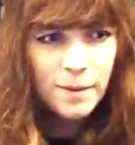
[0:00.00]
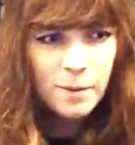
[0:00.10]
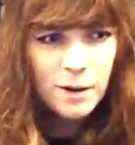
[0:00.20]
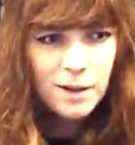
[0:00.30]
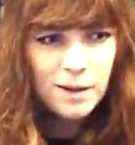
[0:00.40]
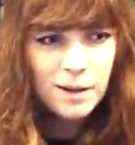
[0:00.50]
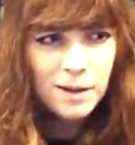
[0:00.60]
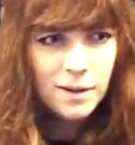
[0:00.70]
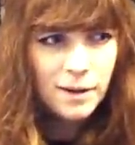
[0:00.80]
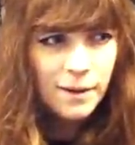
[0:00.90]
what is
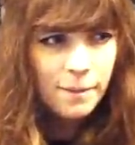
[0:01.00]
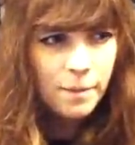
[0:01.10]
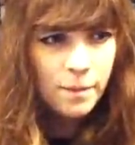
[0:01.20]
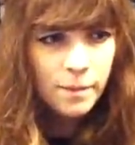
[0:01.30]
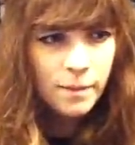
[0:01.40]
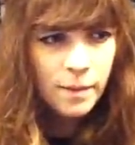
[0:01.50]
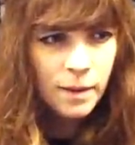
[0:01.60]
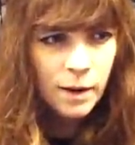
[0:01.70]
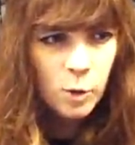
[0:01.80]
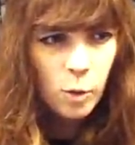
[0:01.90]
this?
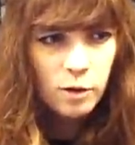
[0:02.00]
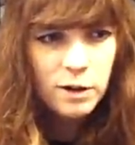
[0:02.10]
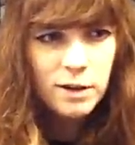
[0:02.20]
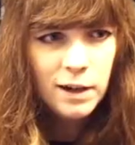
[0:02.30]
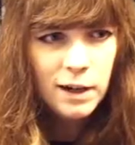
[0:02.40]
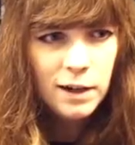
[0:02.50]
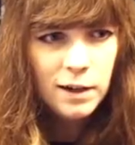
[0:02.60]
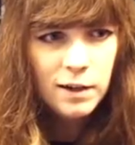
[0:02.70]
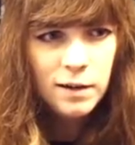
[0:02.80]
Quarantine?